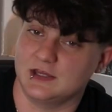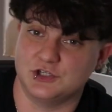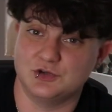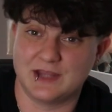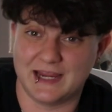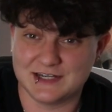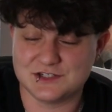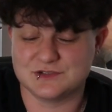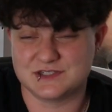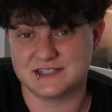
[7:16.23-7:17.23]
You can
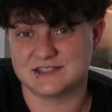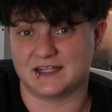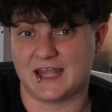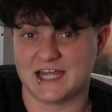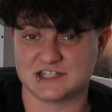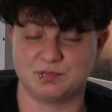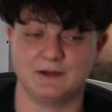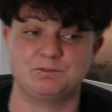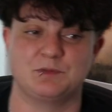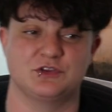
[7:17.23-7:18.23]
use things like
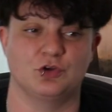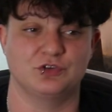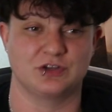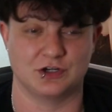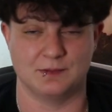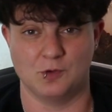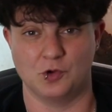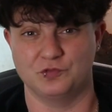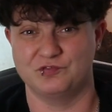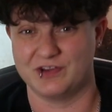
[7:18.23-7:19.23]
aspen, but those are going to
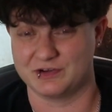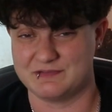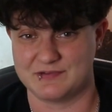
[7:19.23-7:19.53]
mold very,